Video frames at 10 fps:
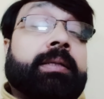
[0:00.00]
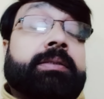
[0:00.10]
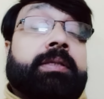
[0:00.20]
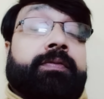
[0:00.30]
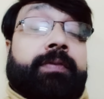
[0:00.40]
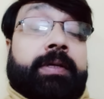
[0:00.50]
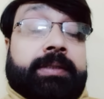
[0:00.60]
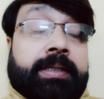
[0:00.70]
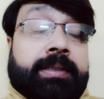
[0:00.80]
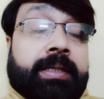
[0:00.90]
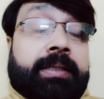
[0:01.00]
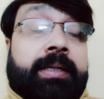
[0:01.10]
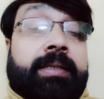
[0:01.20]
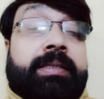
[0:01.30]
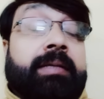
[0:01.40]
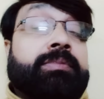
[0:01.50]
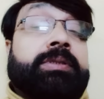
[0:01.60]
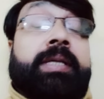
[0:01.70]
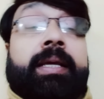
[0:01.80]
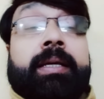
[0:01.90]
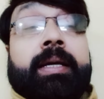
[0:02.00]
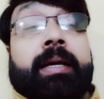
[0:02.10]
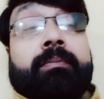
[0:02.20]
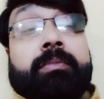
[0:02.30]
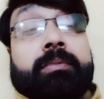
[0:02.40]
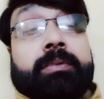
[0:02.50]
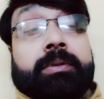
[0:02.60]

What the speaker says: is the first contender, as I am saying, I am